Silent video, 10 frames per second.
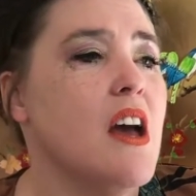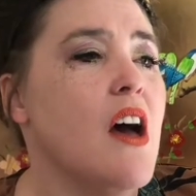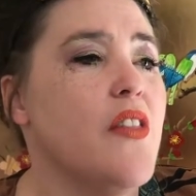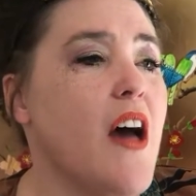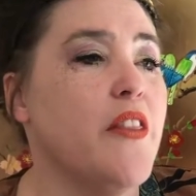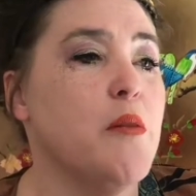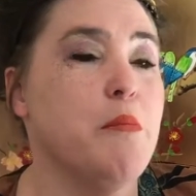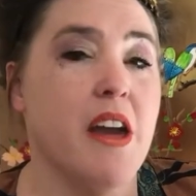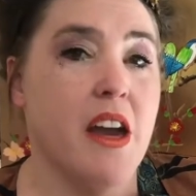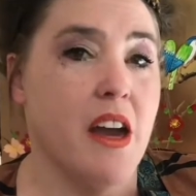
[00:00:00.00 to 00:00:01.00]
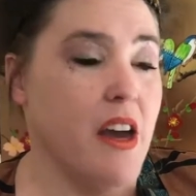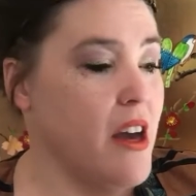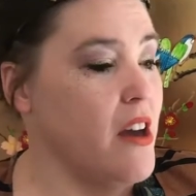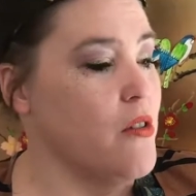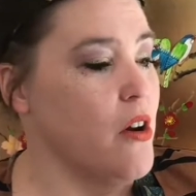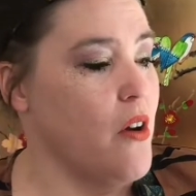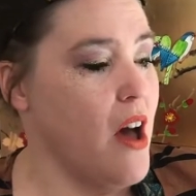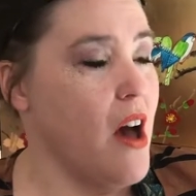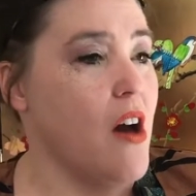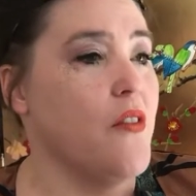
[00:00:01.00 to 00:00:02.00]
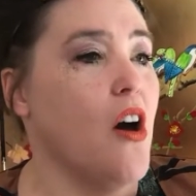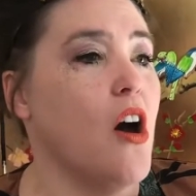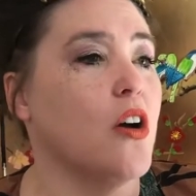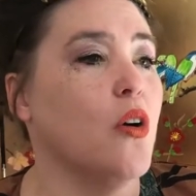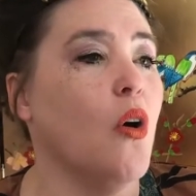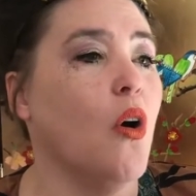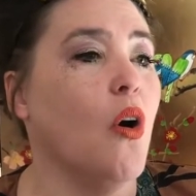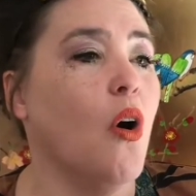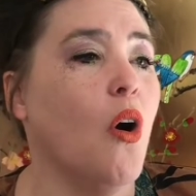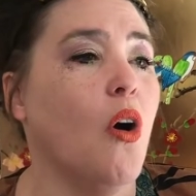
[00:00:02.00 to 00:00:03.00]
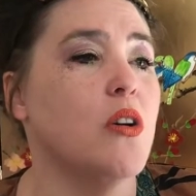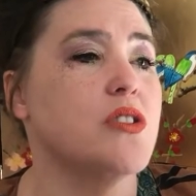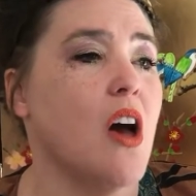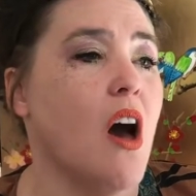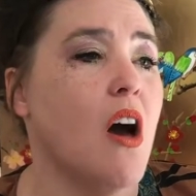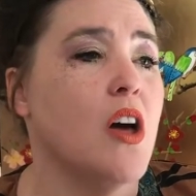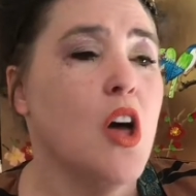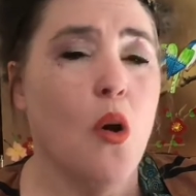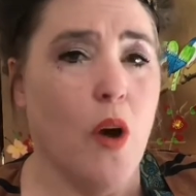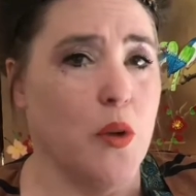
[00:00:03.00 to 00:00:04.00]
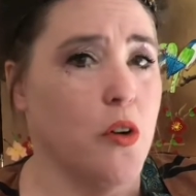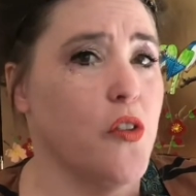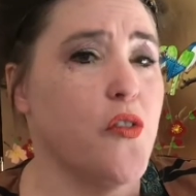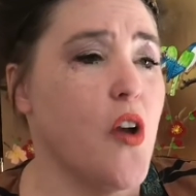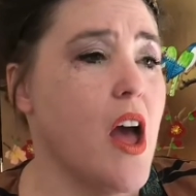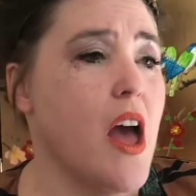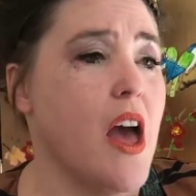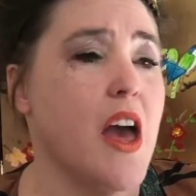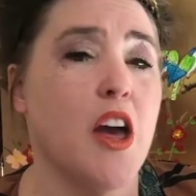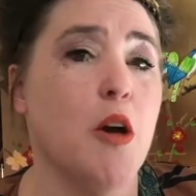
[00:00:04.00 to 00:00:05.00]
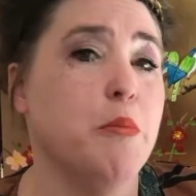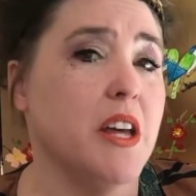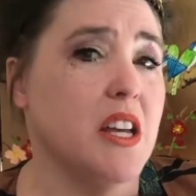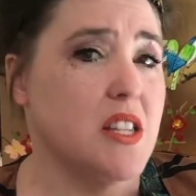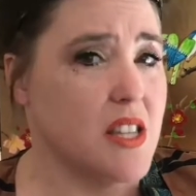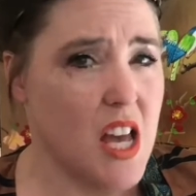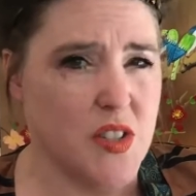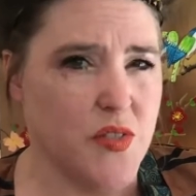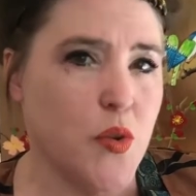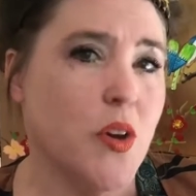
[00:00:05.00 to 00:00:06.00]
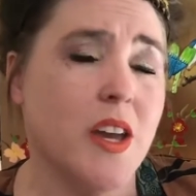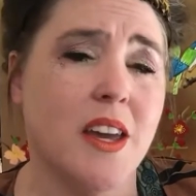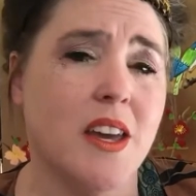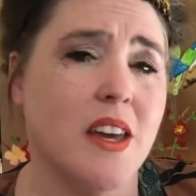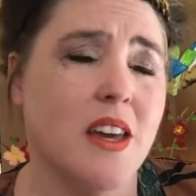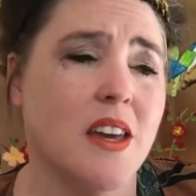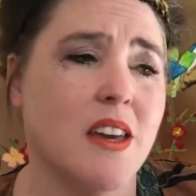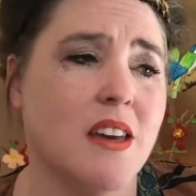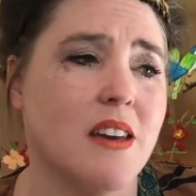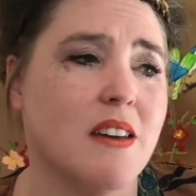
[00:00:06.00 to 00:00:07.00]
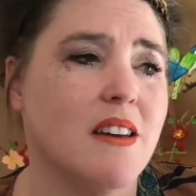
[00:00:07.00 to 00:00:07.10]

Then the mirror ever caught her. When will Freya be set free?